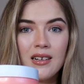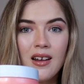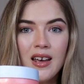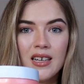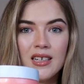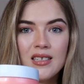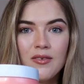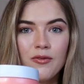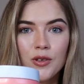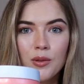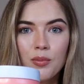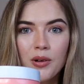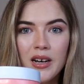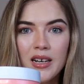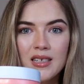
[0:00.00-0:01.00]
nice for the
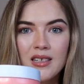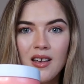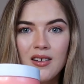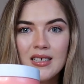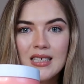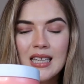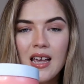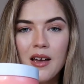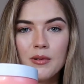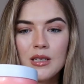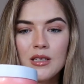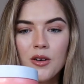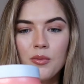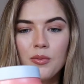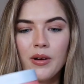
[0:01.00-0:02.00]
price. Honestly, I was
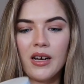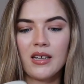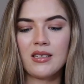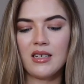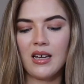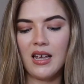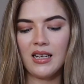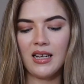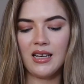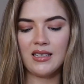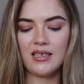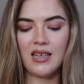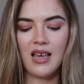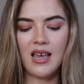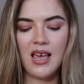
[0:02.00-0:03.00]
so impressed. It
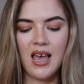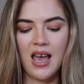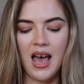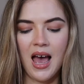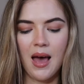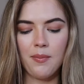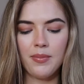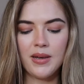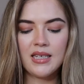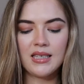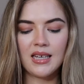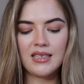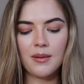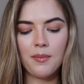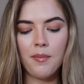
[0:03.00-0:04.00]
is a
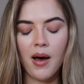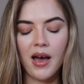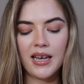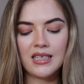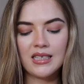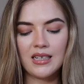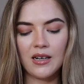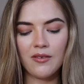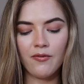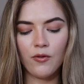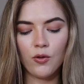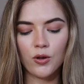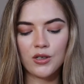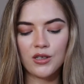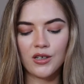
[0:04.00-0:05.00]
B6 and biotin
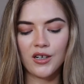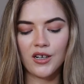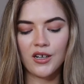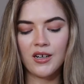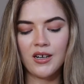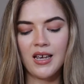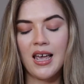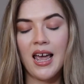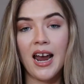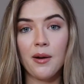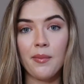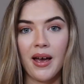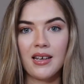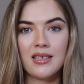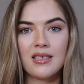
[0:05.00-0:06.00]
enforcer
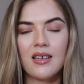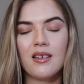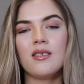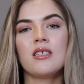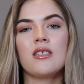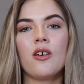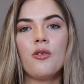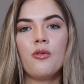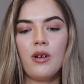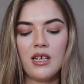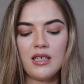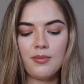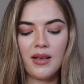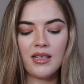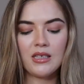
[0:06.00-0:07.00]
hair mask. So
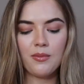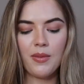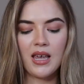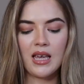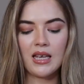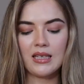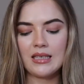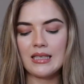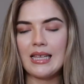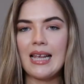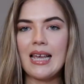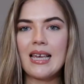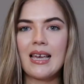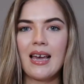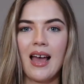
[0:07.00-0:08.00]
it's meant to make it
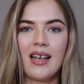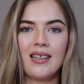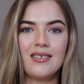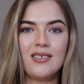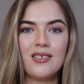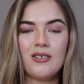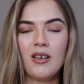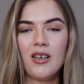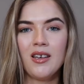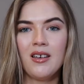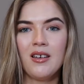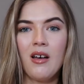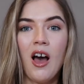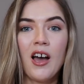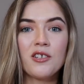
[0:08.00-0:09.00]
sleek and
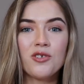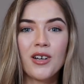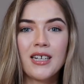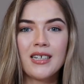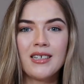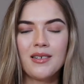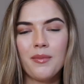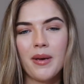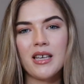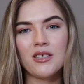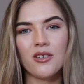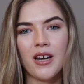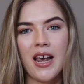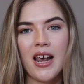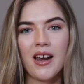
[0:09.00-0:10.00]
hydrated and makes
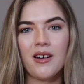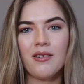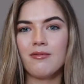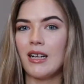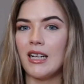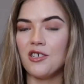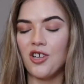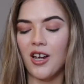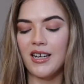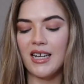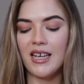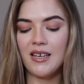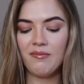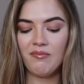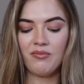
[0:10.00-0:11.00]
your hair really
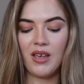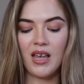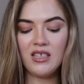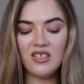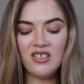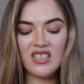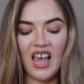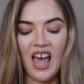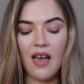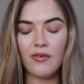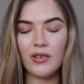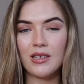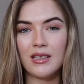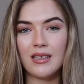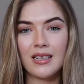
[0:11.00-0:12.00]
shiny. It does
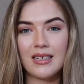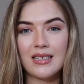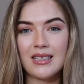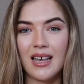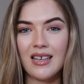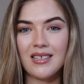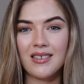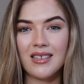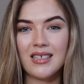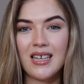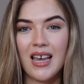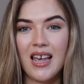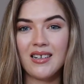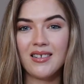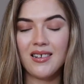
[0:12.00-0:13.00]
everything that it says on the
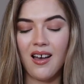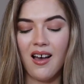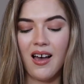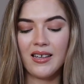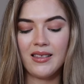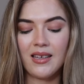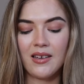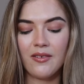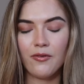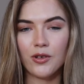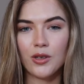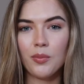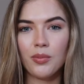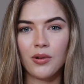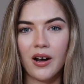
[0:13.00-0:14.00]
tin. I think for
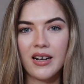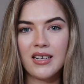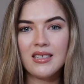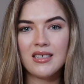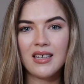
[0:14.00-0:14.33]
the price,